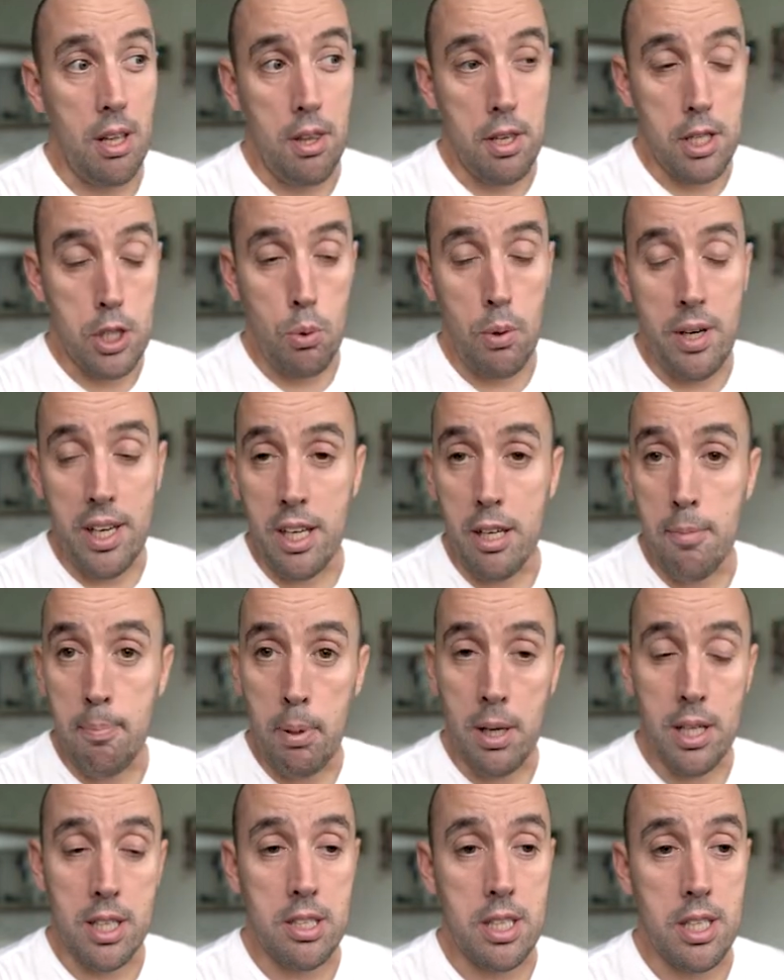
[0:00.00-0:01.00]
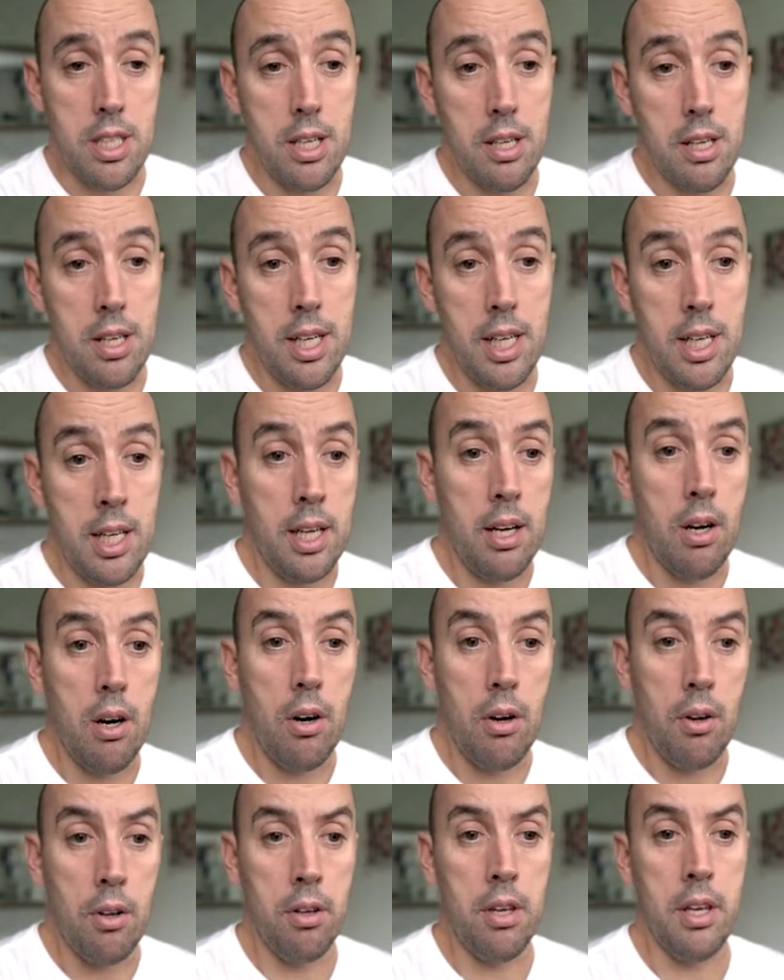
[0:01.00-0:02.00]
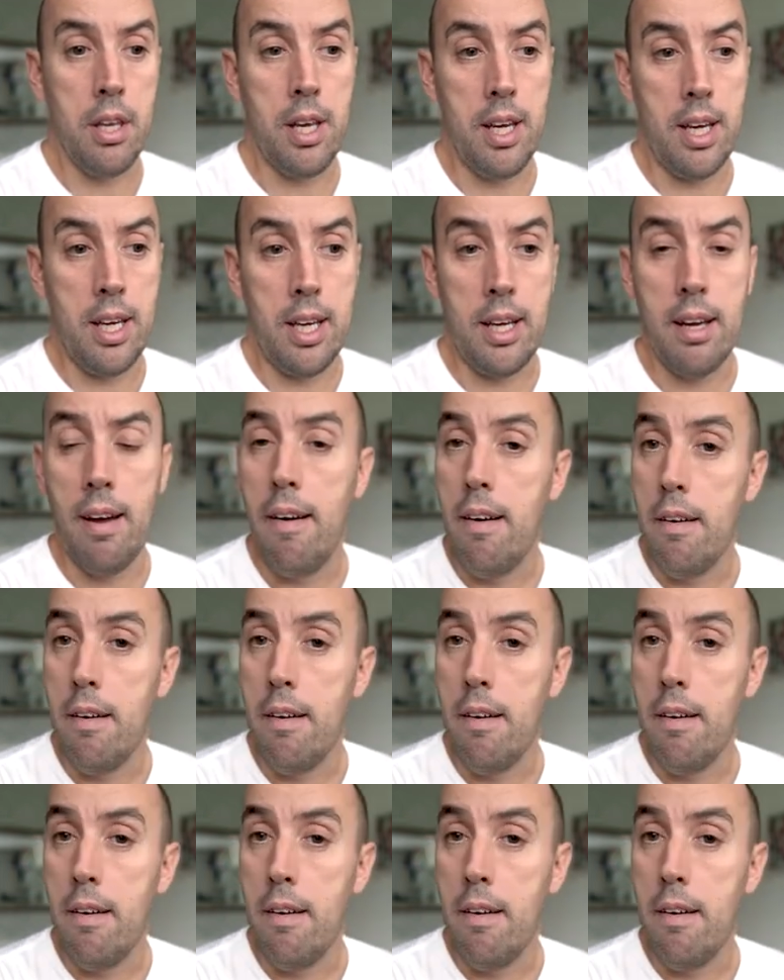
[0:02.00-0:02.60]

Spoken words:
20 and plus 30 on the